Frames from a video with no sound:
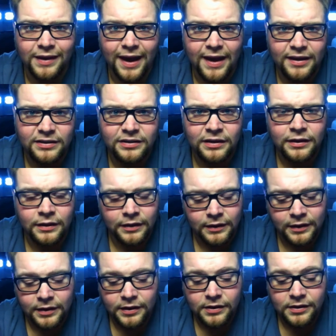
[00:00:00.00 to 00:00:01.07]
tax,
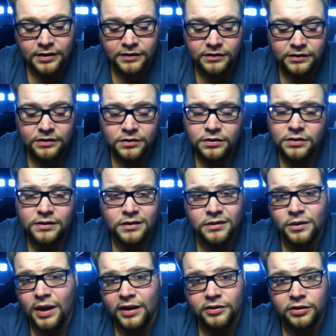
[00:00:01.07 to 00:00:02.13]
this
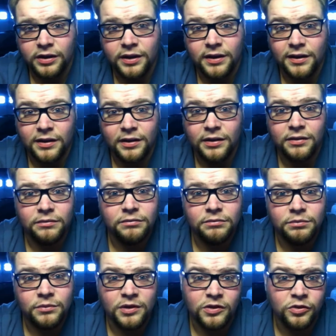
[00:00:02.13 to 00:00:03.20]
is actually a
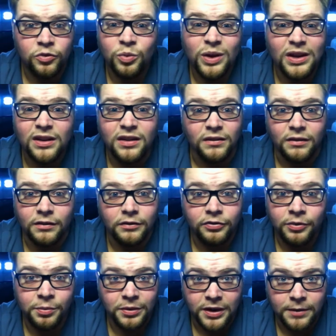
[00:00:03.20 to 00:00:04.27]
sweet deal
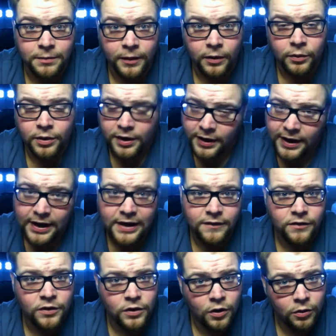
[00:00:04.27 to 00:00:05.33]
from NEBO. And again,
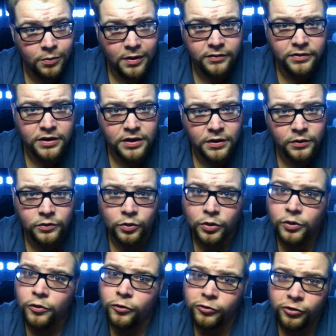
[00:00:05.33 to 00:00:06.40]
if you know my videos or
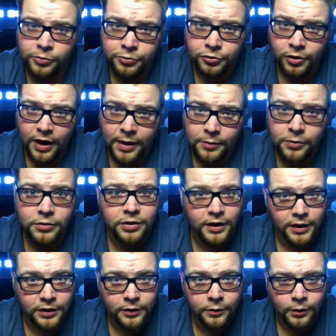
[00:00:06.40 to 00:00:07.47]
you're a subscriber,
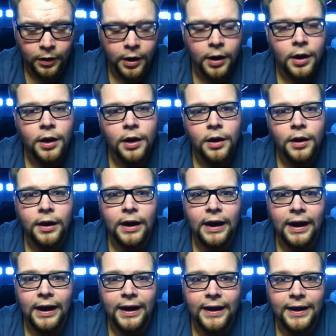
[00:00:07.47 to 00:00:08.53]
thank you.
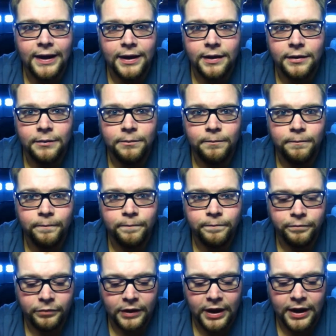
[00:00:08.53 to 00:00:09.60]
I am
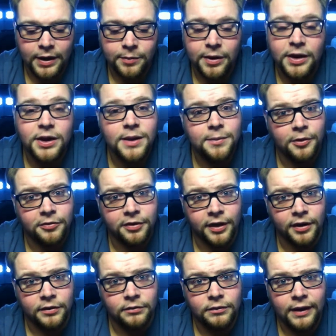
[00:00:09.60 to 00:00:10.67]
a big NEBO
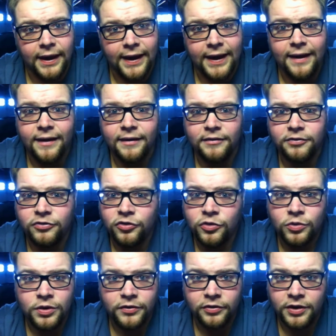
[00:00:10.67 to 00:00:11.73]
fan. I have
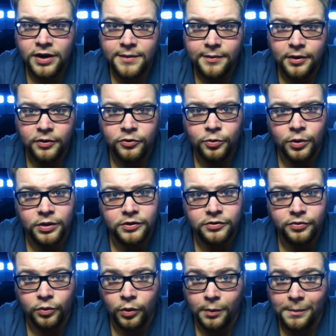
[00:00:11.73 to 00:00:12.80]
2 different NEBOs. One's
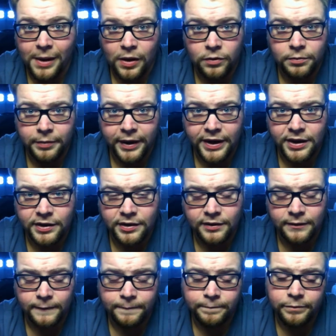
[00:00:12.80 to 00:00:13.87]
for a mountain bike
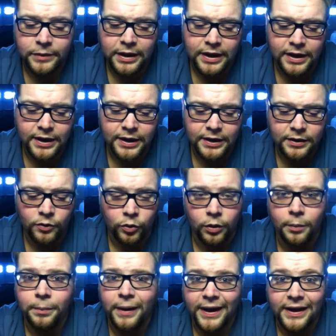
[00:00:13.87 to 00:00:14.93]
or
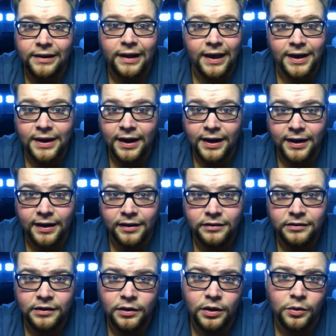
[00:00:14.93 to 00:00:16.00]
a bike light, I
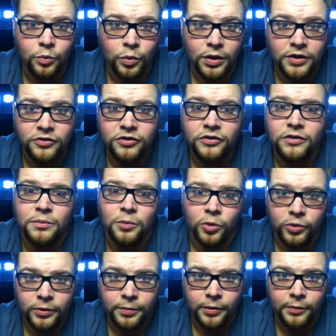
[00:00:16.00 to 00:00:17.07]
guess, and then one is just a
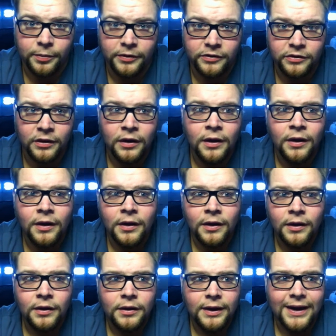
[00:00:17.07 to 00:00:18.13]
multi-purpose.
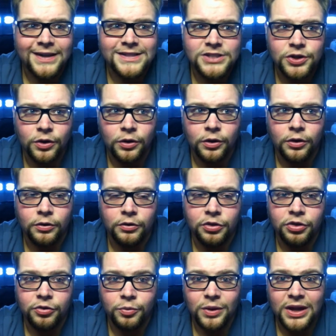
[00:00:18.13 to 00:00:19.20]
It's their
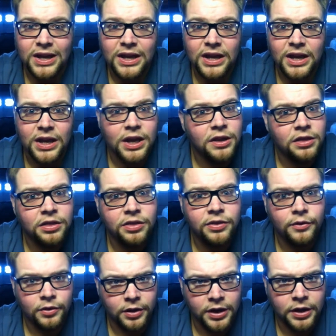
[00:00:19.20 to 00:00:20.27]

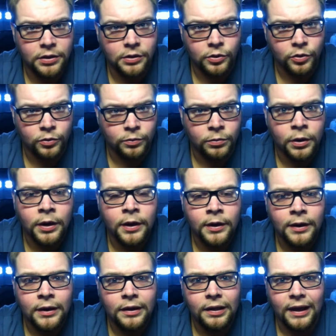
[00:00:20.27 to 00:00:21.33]
330 lume
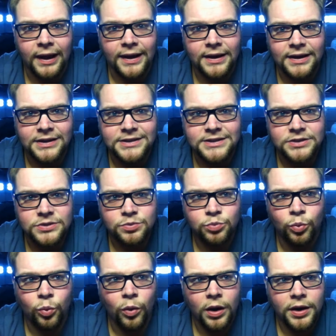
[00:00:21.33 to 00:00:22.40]
light. It's
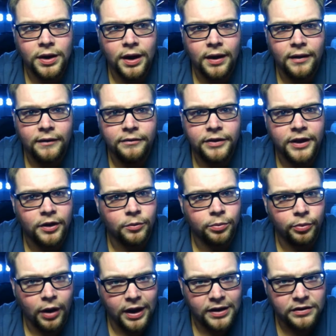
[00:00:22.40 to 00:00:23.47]
one of their
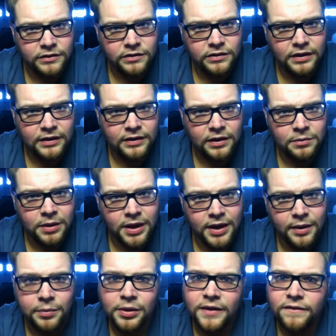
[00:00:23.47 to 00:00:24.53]
brightest that they make.
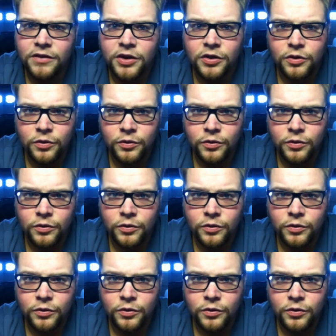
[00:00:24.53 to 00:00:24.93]
I believe the